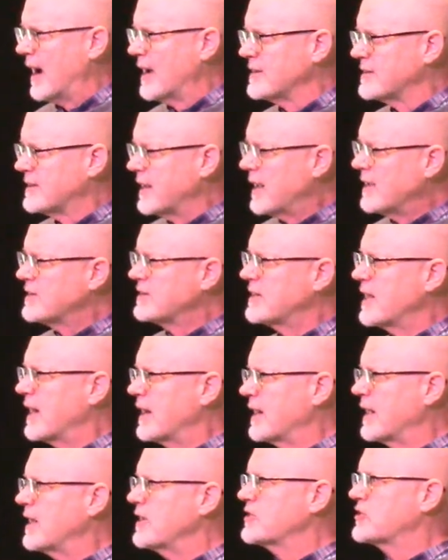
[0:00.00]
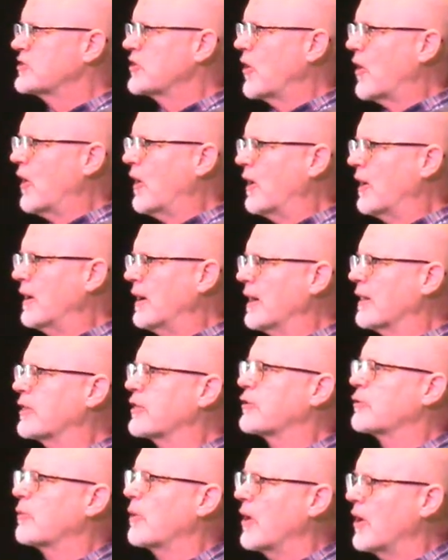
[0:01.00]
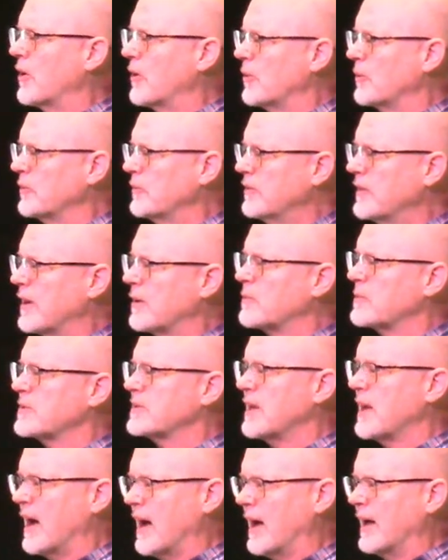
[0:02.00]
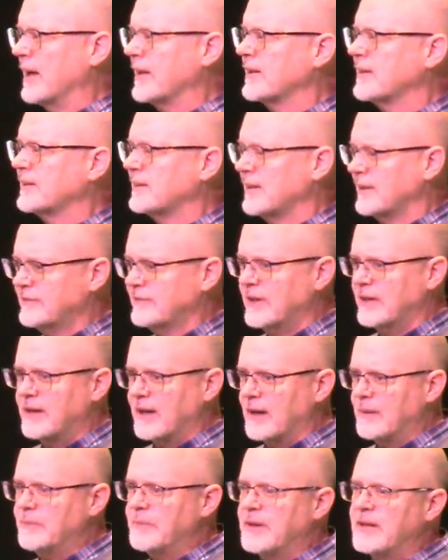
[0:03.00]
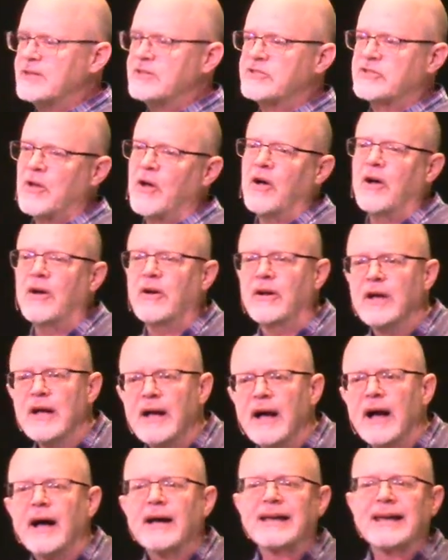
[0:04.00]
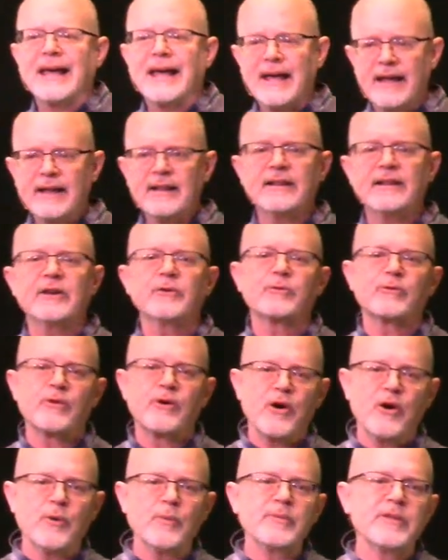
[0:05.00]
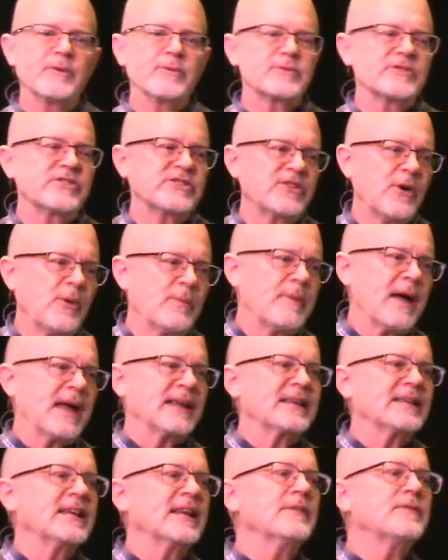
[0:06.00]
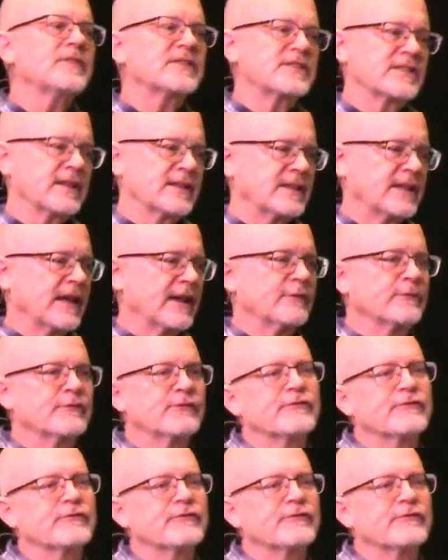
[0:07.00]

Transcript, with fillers: Isaiah said he saw a throne that was high and lifted up. He saw a kingly robe that was so magnificent that it